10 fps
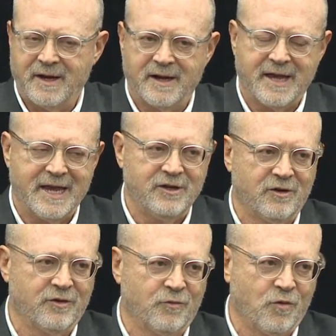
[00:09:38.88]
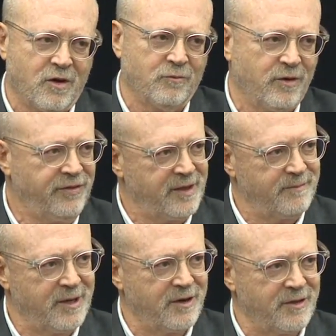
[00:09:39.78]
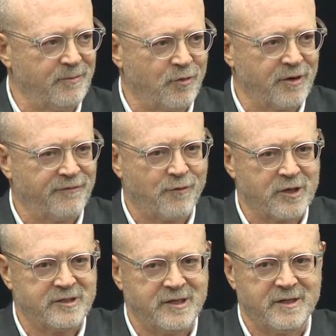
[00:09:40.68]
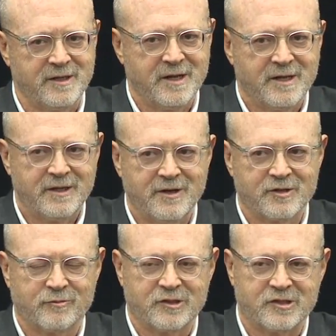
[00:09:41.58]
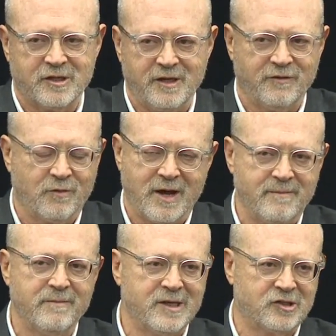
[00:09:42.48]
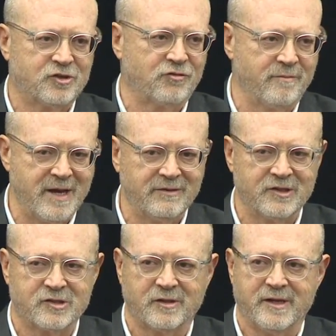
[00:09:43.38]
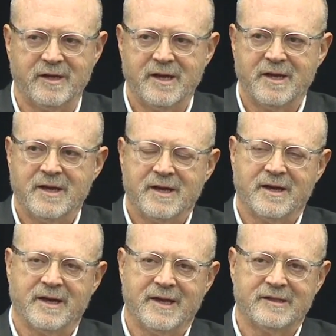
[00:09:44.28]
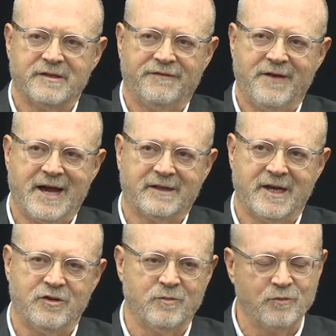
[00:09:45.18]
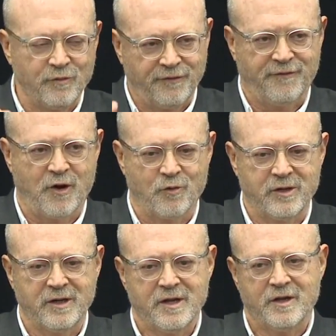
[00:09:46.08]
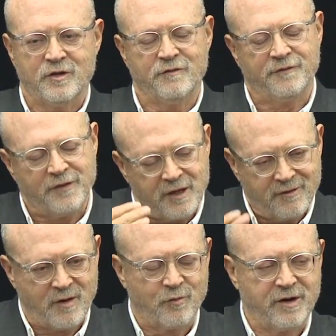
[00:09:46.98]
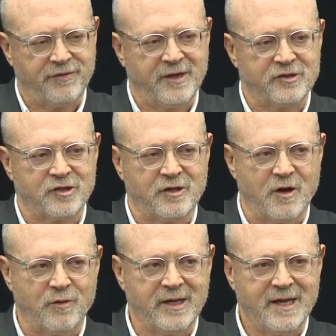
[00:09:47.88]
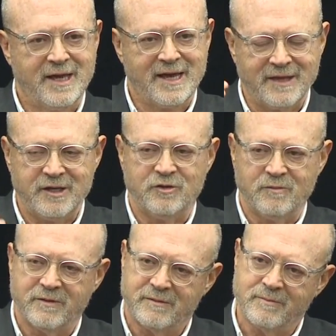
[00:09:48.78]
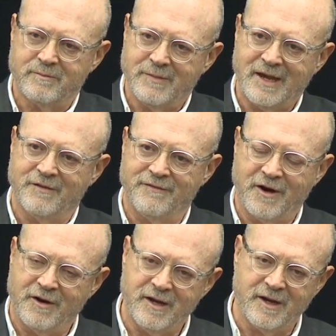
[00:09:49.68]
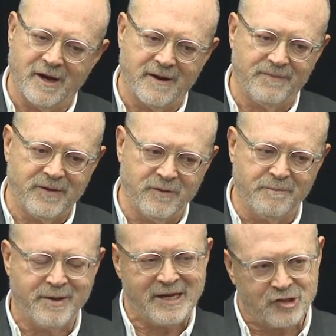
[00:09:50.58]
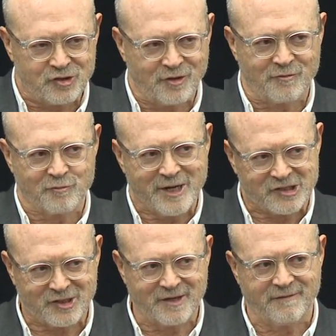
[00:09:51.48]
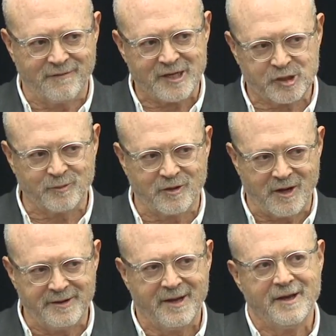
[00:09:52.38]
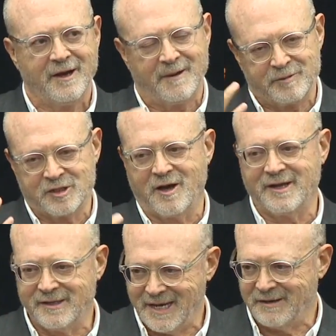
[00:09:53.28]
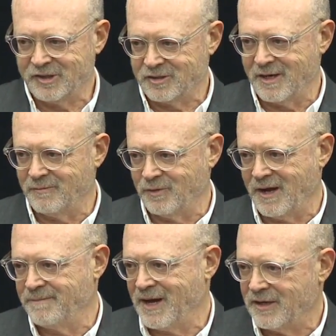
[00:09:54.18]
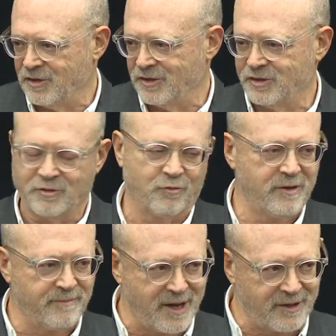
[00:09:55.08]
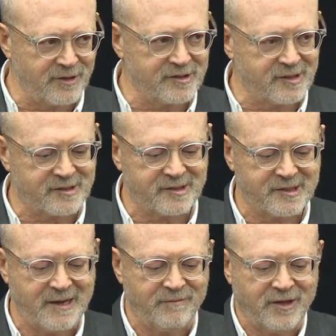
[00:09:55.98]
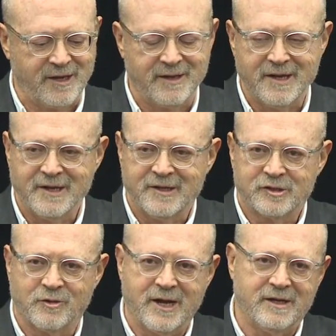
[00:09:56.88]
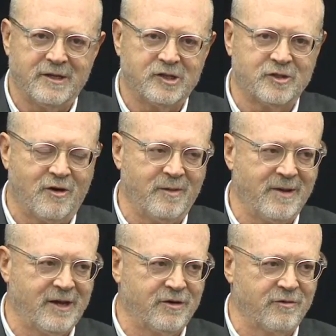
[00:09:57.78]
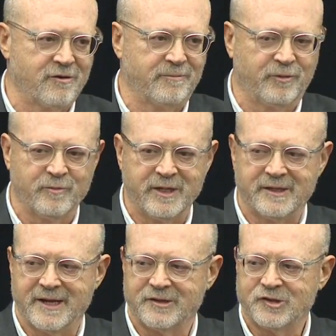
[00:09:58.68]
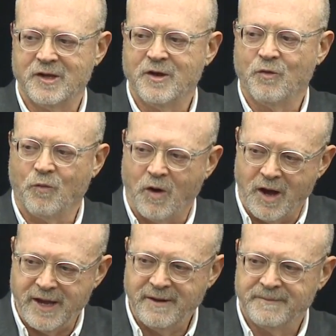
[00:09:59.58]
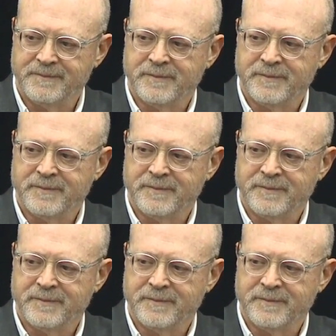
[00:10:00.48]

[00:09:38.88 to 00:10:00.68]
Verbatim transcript: Uh, and you know, the world, one thing being on the board of 14 years with Steve, who I miss tremendously, uh, is the fact that you move forward you figure out where things are going, and then you make a very, uh, you base your risk and investment on upside and downside. When I buy goods or when we buy goods, it's the same thing. So I started my career at Bloomingdale's. Why?